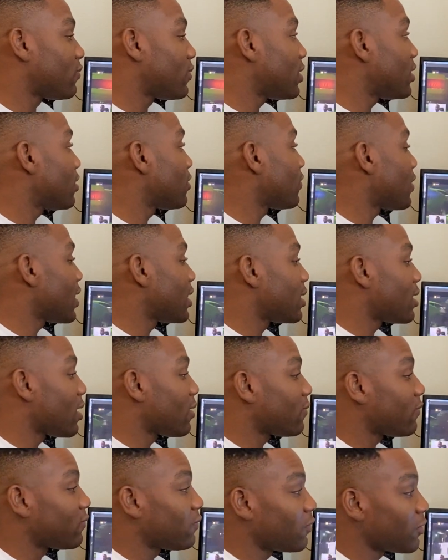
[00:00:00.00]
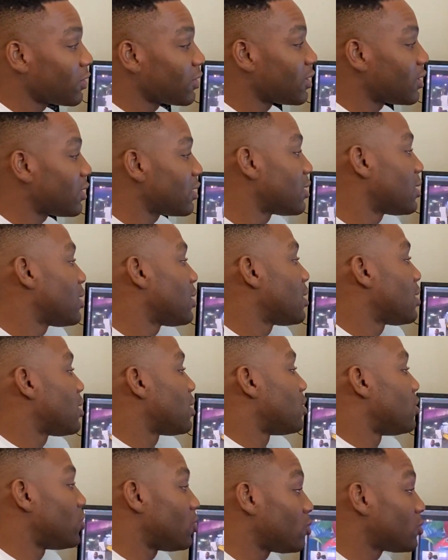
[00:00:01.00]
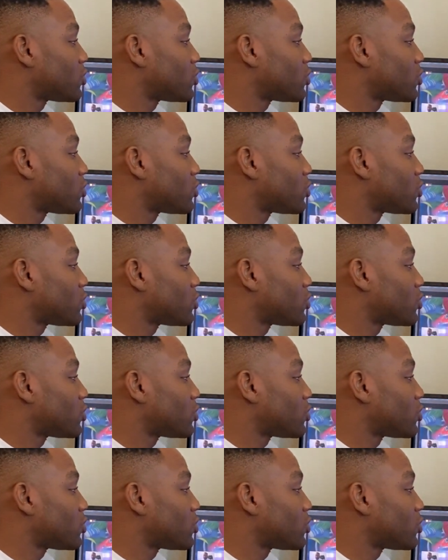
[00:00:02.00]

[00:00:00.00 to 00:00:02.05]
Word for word: video right now for the new